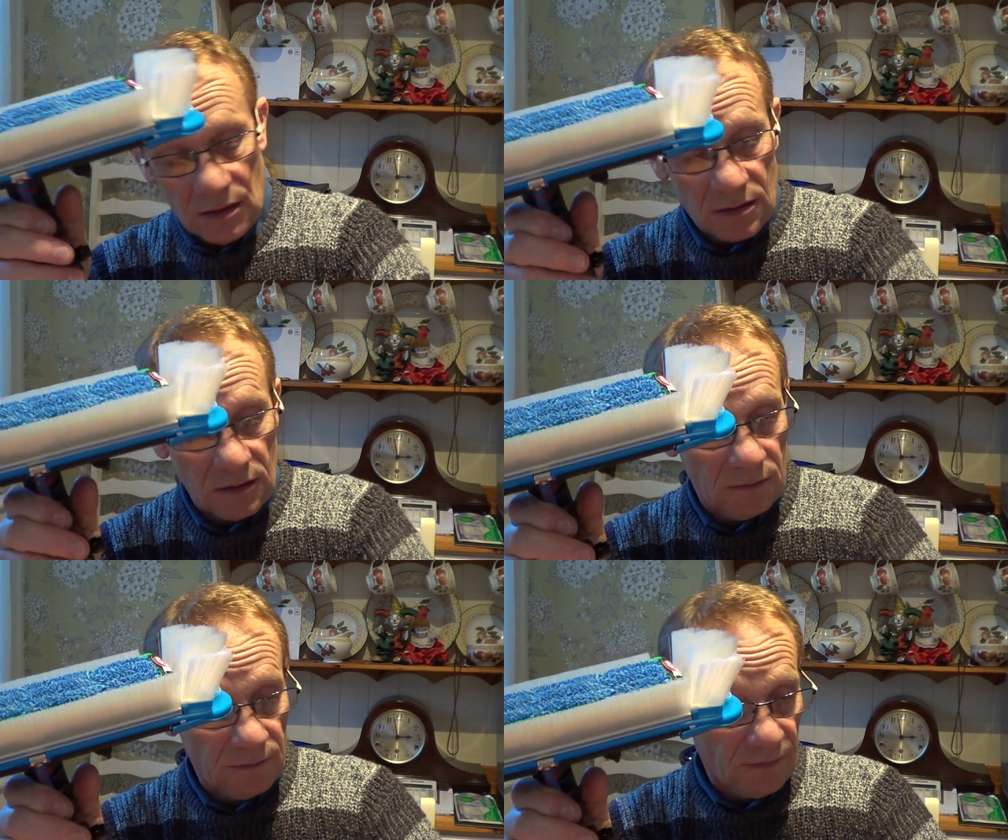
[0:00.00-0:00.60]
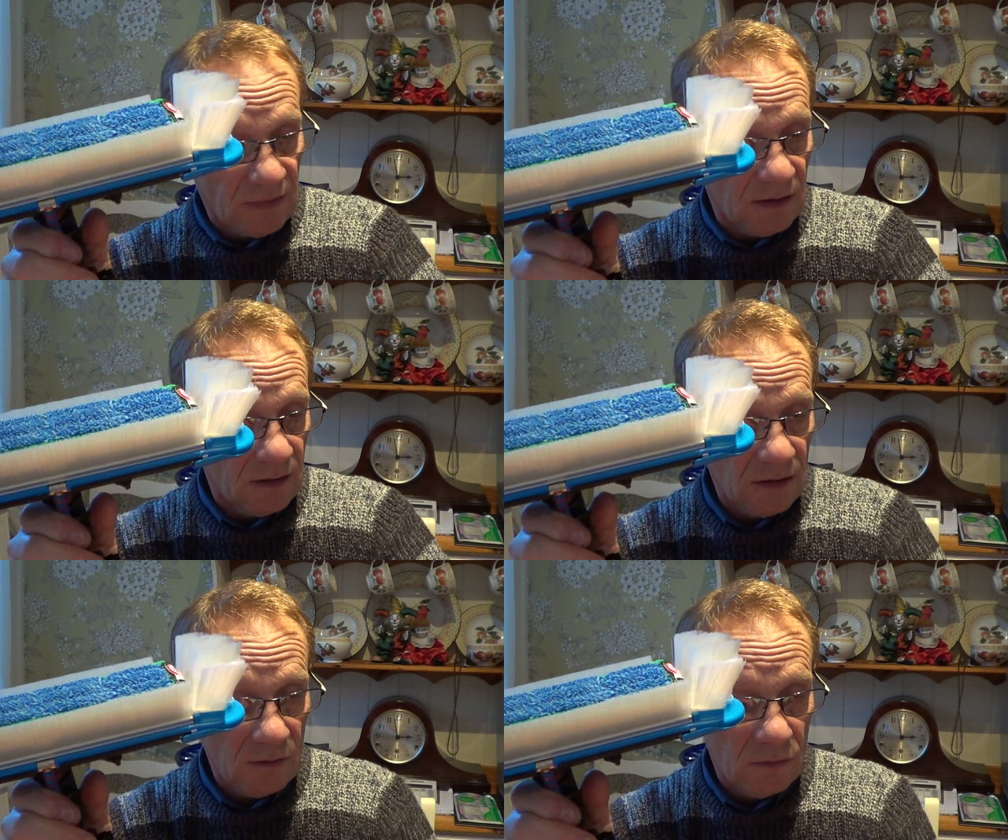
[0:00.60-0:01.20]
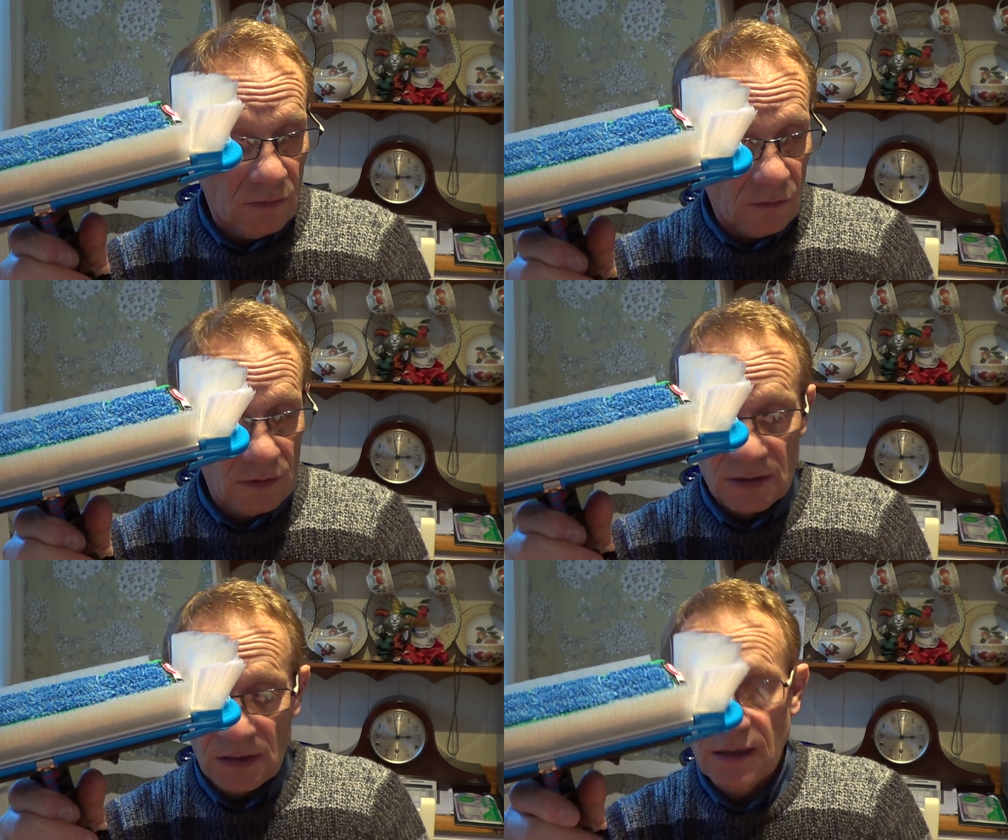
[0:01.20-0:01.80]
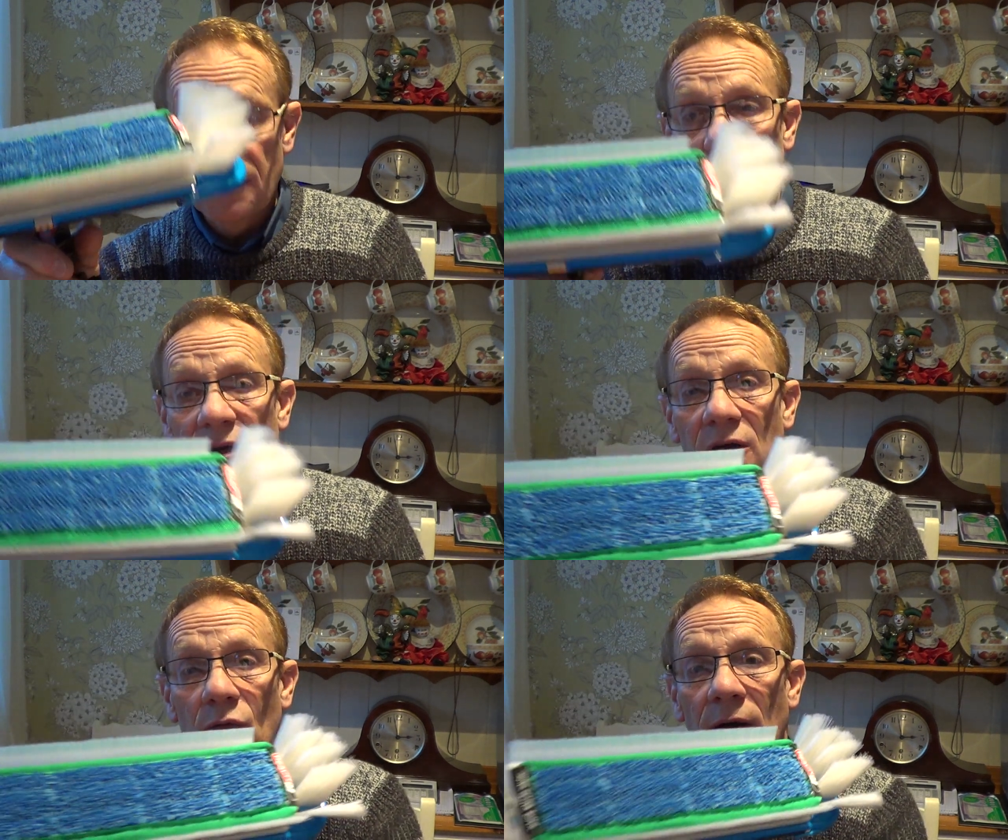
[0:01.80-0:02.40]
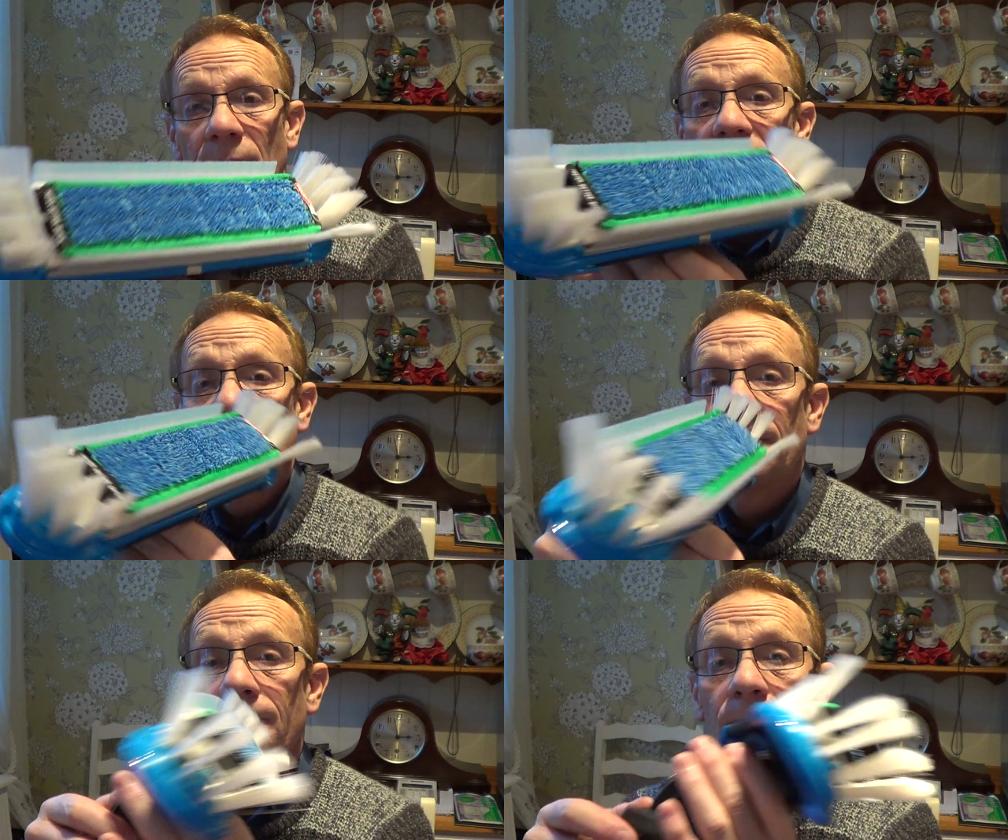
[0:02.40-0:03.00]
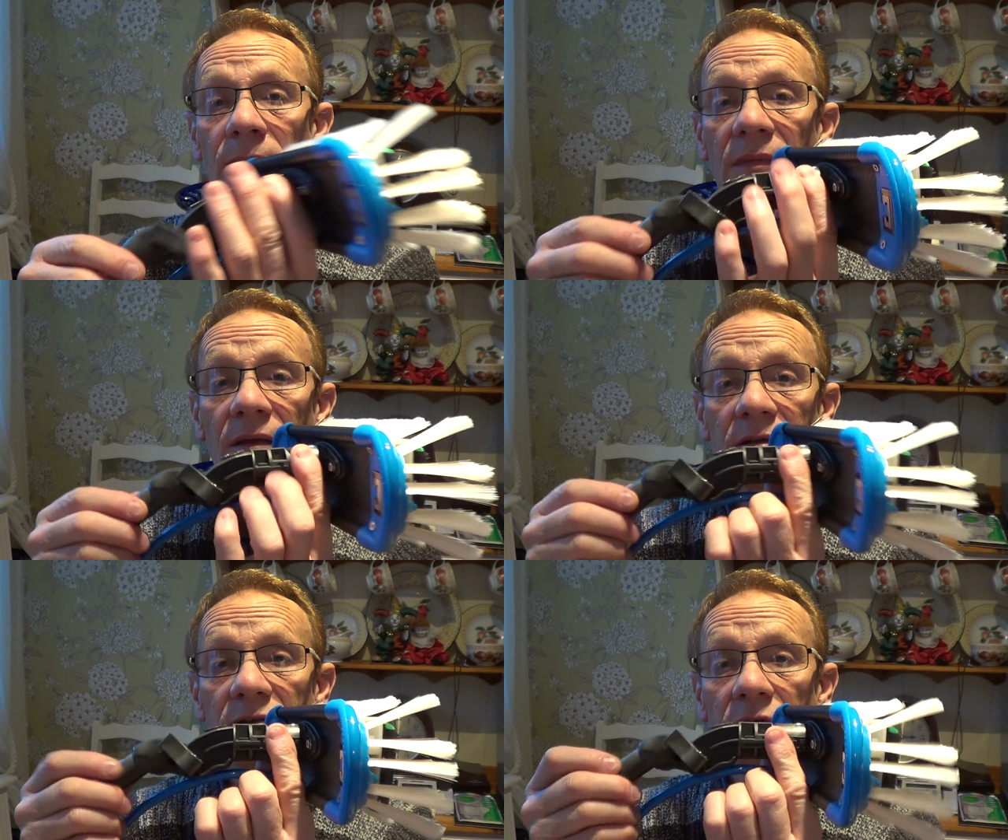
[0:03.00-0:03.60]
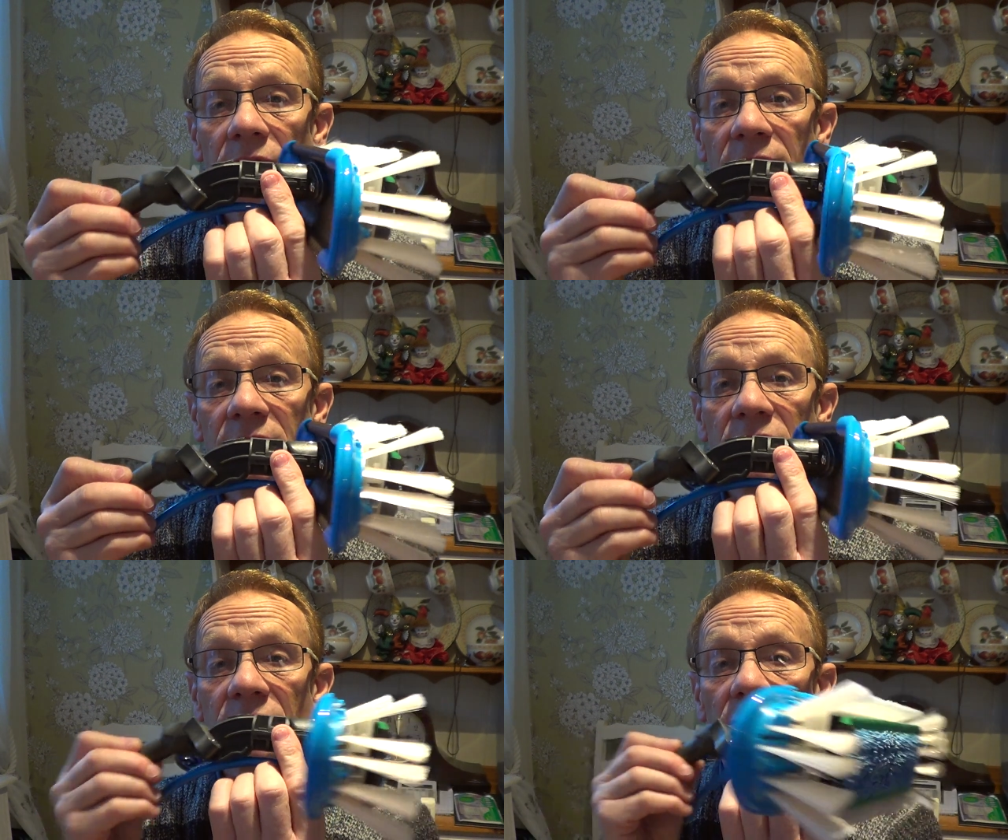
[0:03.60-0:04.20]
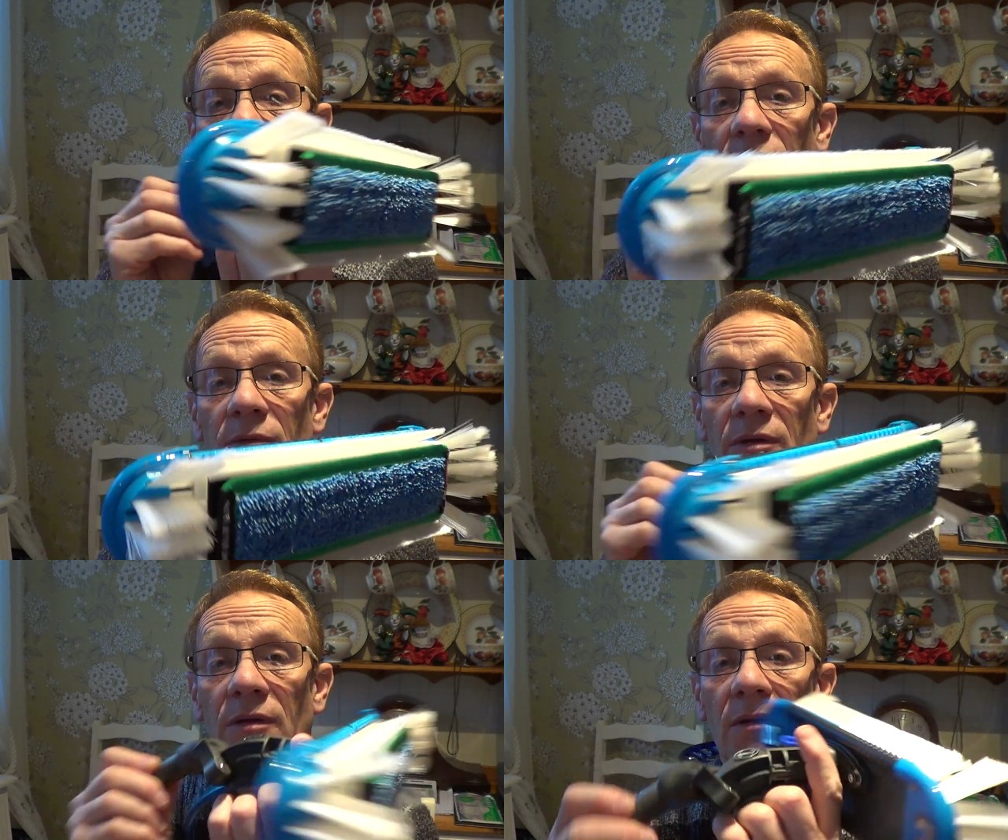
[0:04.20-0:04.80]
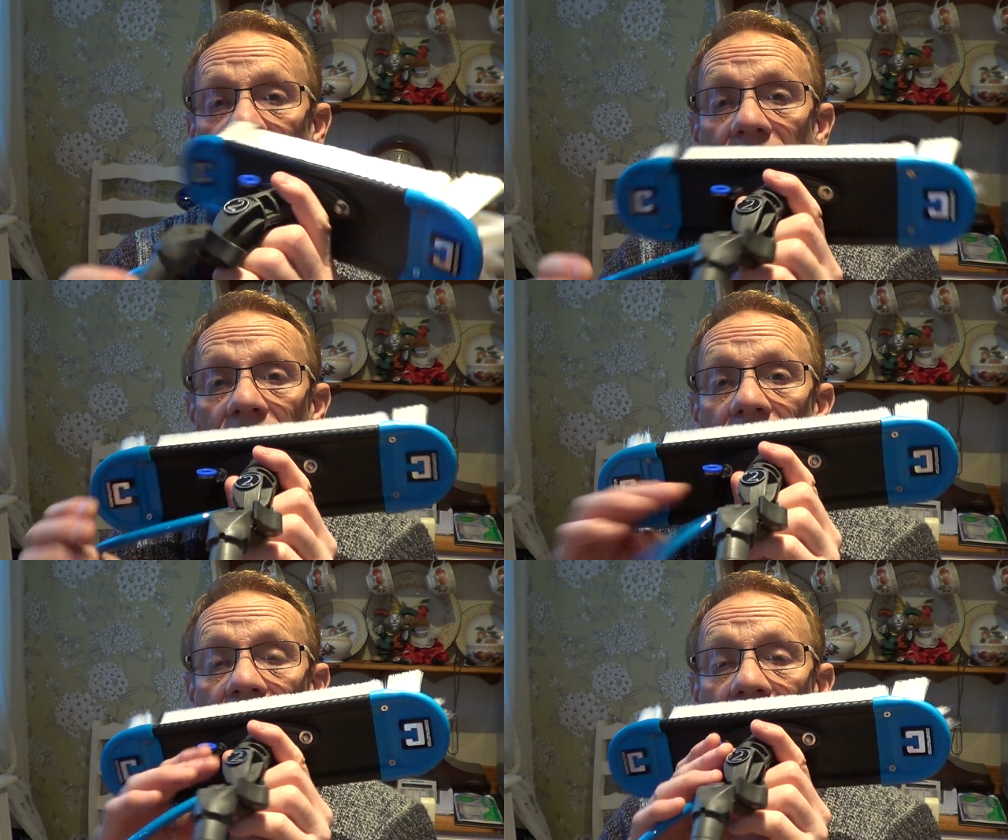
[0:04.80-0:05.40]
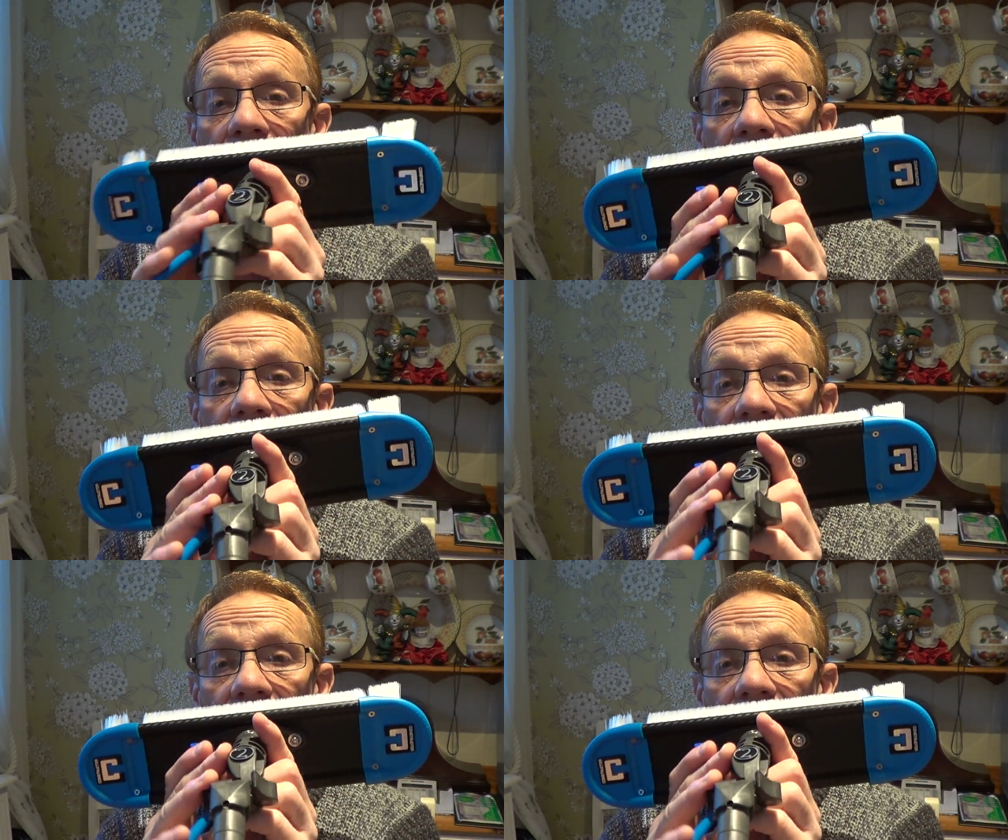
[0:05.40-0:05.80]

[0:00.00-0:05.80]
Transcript: so there you go, once again, window weapon. It's all the rage at the moment. Uh,